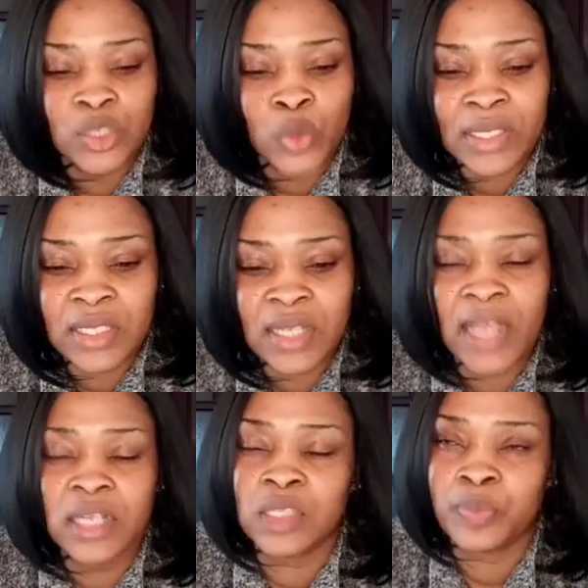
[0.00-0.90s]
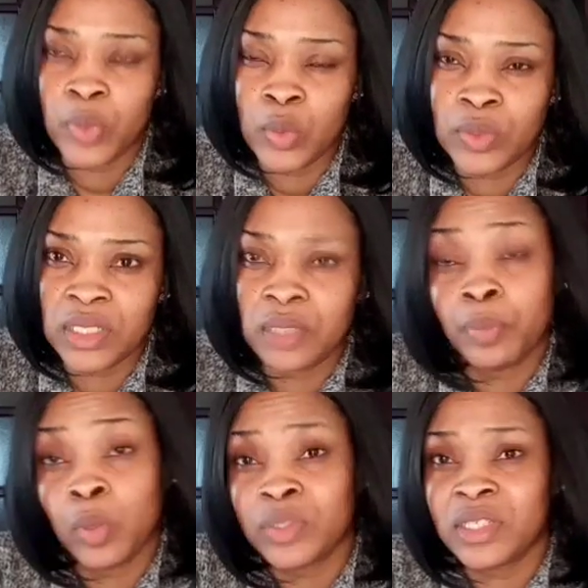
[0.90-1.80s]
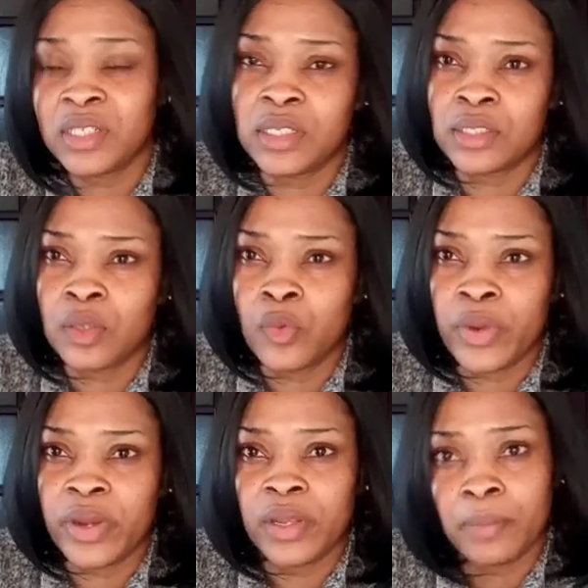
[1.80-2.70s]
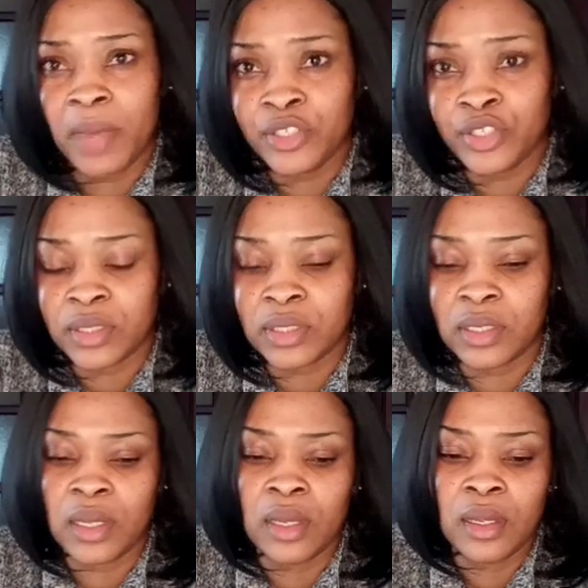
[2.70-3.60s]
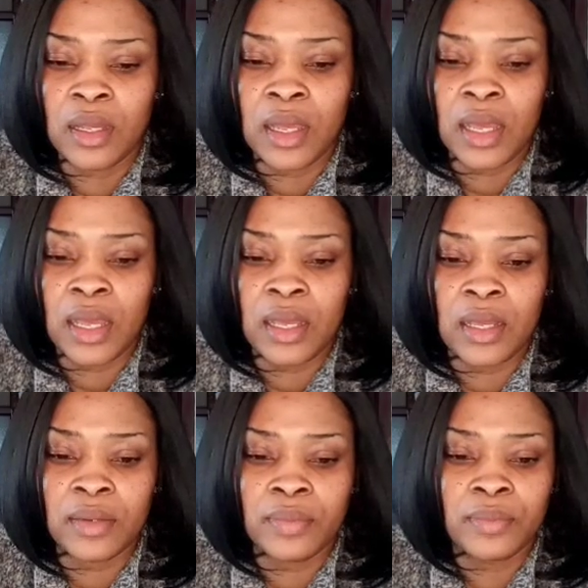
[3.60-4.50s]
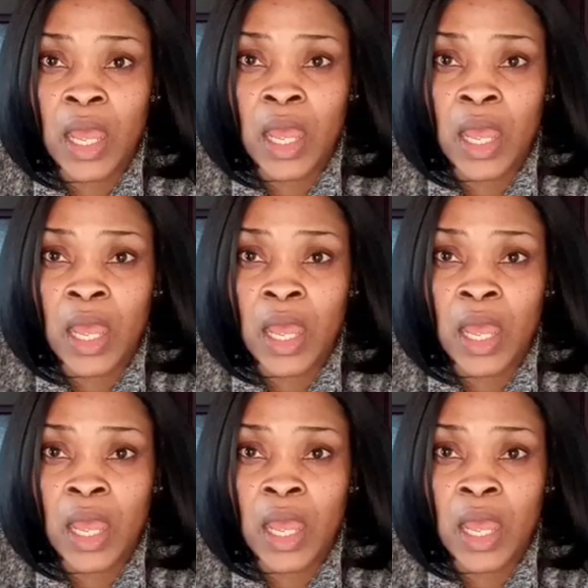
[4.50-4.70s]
29 is Bolton. Bolton is somewhere in Manchester, and